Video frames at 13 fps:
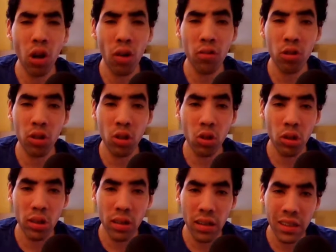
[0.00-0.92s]
love the
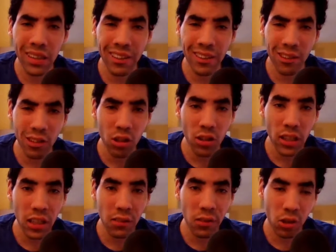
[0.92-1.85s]
original
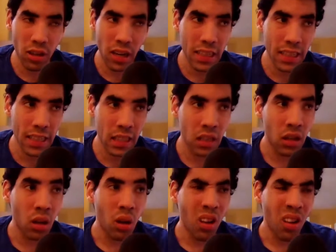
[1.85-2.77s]
Resident Evil, the classic,
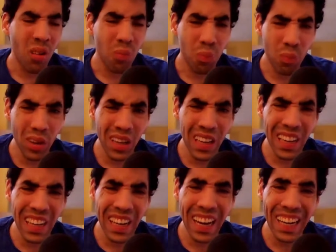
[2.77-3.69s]
but
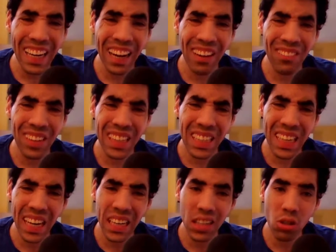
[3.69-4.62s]
I gotta admit the
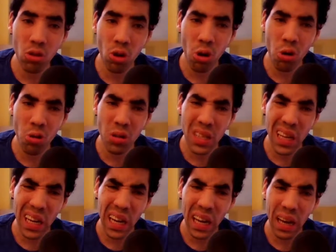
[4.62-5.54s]
tank controls,
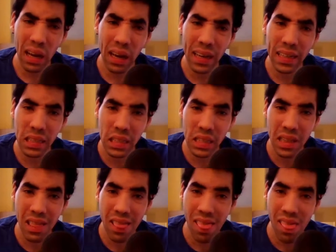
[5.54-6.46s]

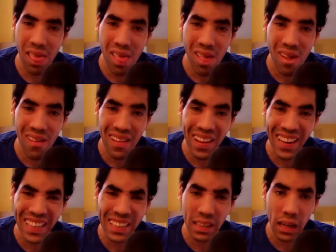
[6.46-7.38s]

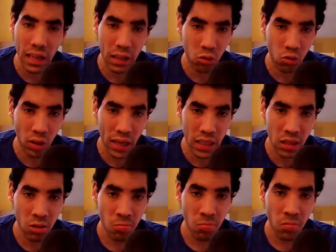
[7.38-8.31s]
not that great.
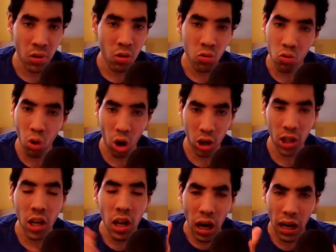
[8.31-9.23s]
Look,
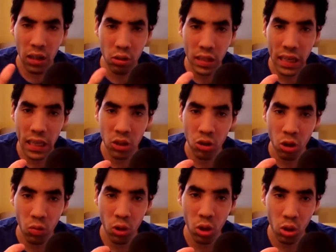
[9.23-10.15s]
I know tank
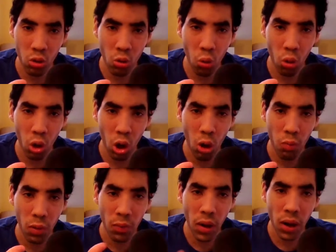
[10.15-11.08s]
controls were cool and all,
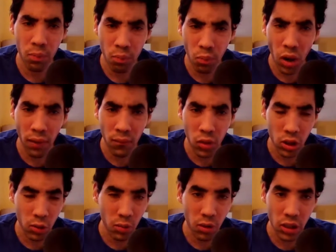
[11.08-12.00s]
but my
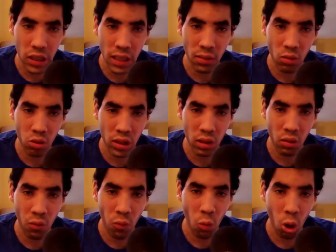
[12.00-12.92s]
favorite Resident Evil was
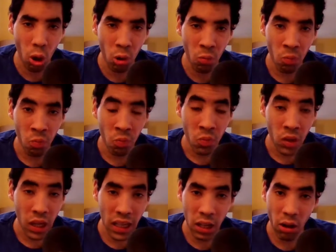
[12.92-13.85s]
Resident Evil 4.
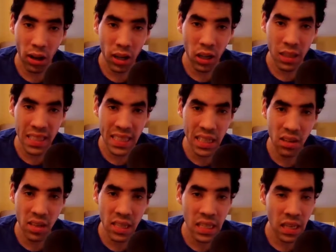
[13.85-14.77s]
That's all I got in the
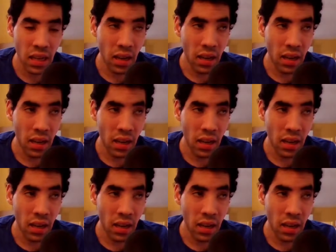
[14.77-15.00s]
series.